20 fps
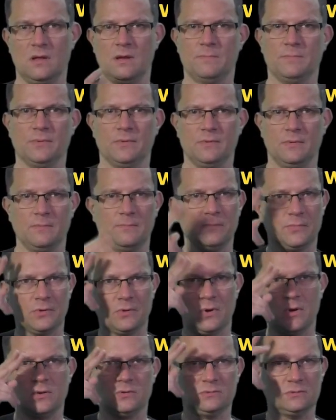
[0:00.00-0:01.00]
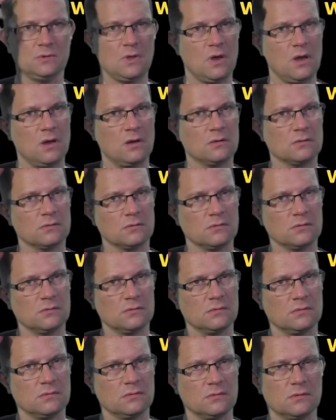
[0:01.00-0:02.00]
I have brown hair,
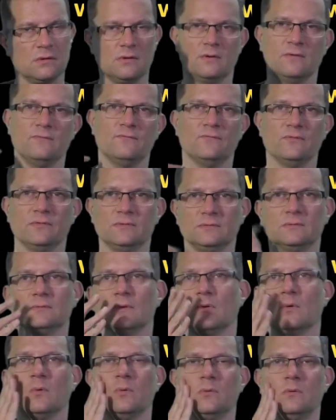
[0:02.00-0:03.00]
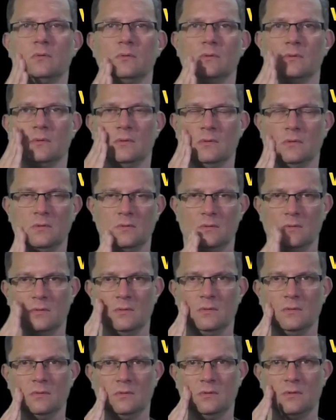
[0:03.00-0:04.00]
a white skin,
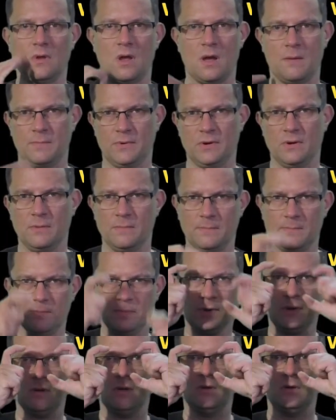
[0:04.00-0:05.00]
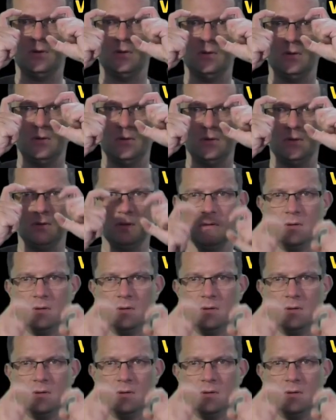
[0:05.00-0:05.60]
and I'm wearing glasses.